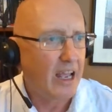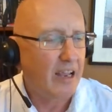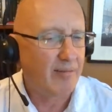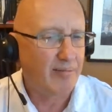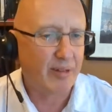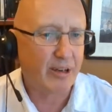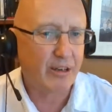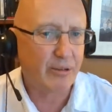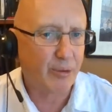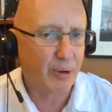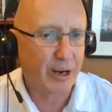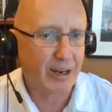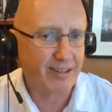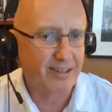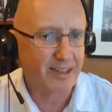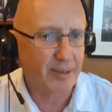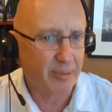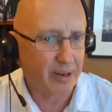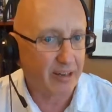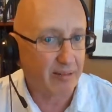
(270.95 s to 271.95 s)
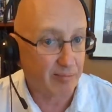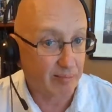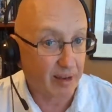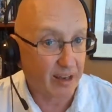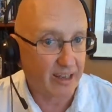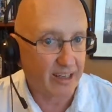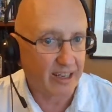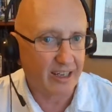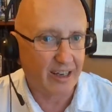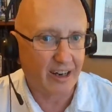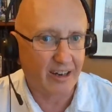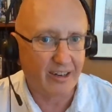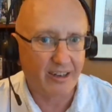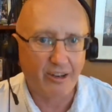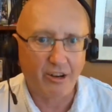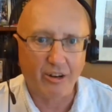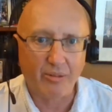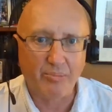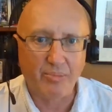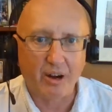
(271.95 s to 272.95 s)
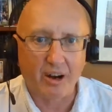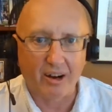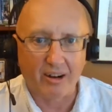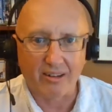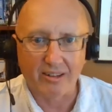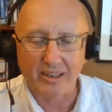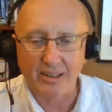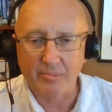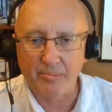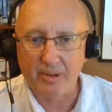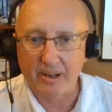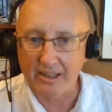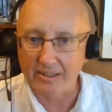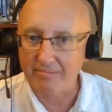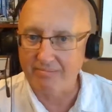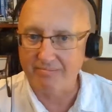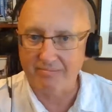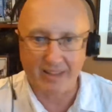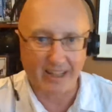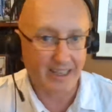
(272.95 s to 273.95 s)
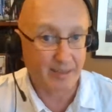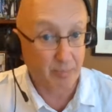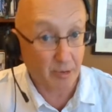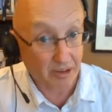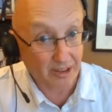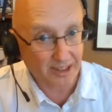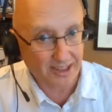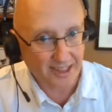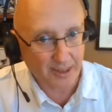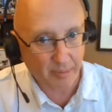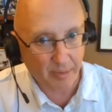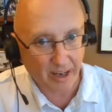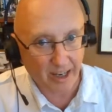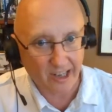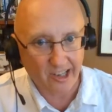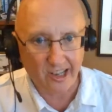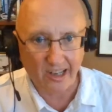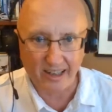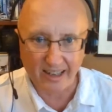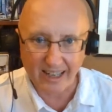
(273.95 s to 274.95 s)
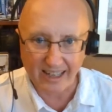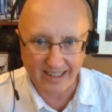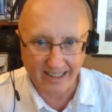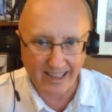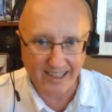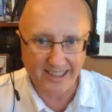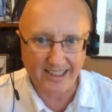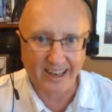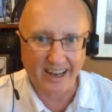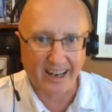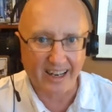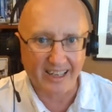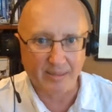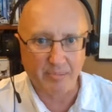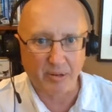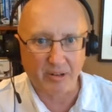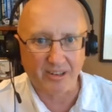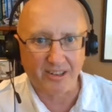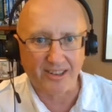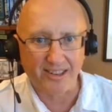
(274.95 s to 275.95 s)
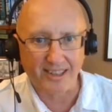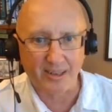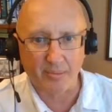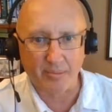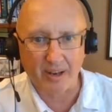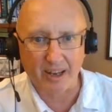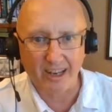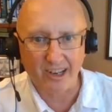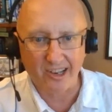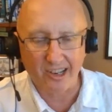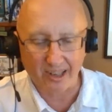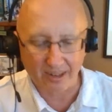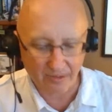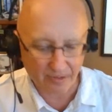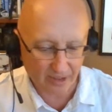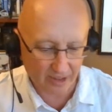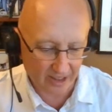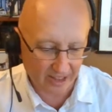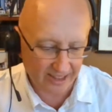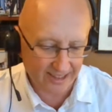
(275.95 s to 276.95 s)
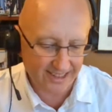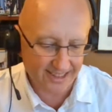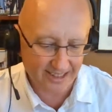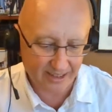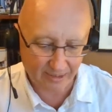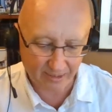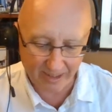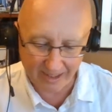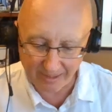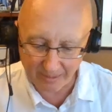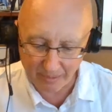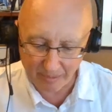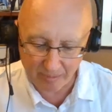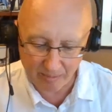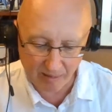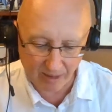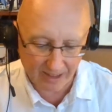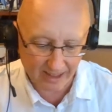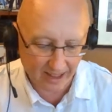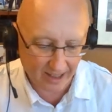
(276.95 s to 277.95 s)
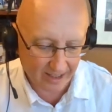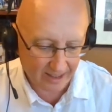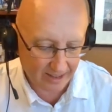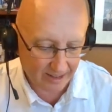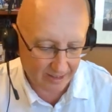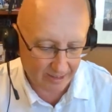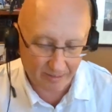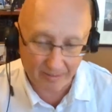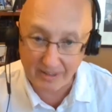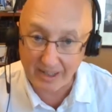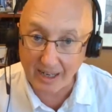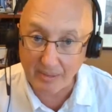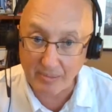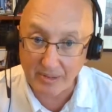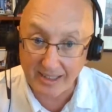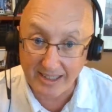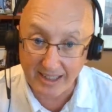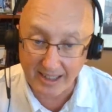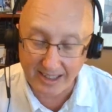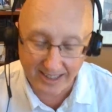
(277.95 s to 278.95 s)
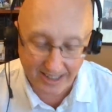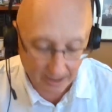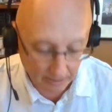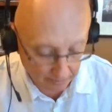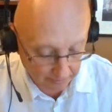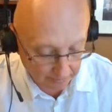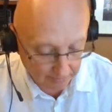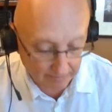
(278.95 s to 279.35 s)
Requires a bit of writing on your part, but that's participation. That's class participation for this type of system.